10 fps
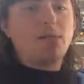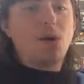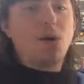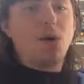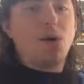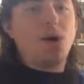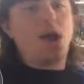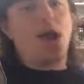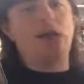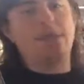whoa.
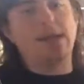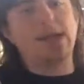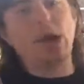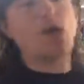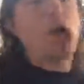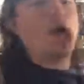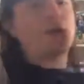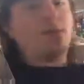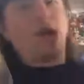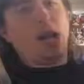And then he's like, yeah,
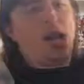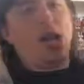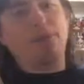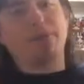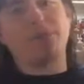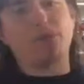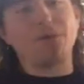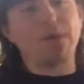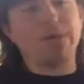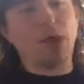come on, let's help me go
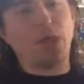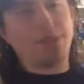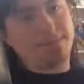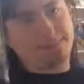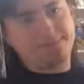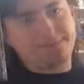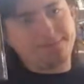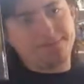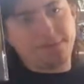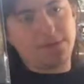find my father.
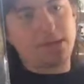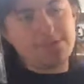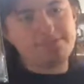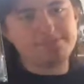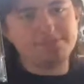Okay?